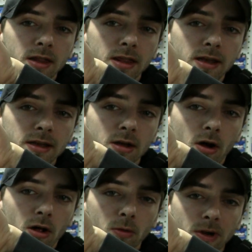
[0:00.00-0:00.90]
than
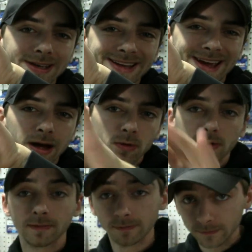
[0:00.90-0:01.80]
all the way
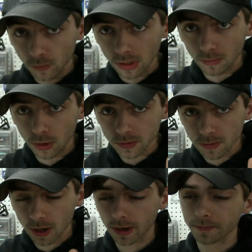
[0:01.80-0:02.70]
down for the
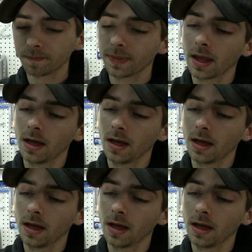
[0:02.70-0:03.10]
most part.